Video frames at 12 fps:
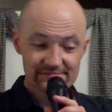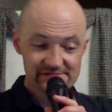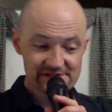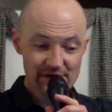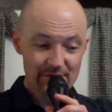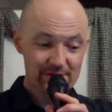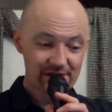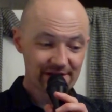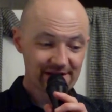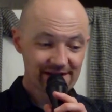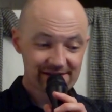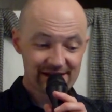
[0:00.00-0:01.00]
saw
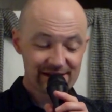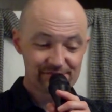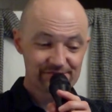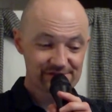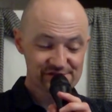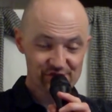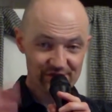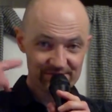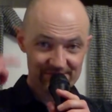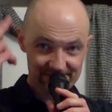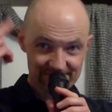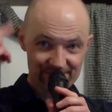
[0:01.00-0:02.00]
Billy and sort of
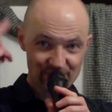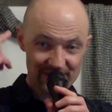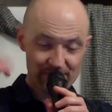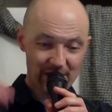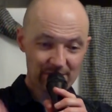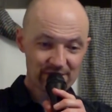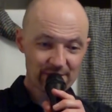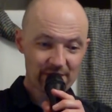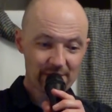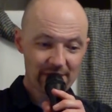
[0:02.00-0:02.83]
when he popped up on